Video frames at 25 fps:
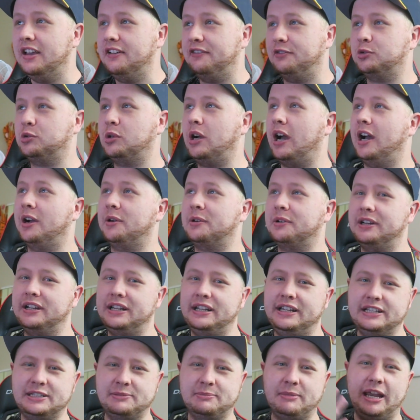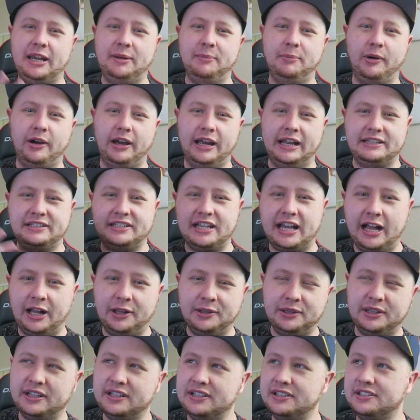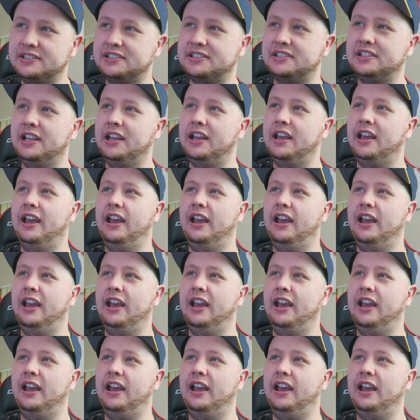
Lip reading: Ferrari is made by Italians,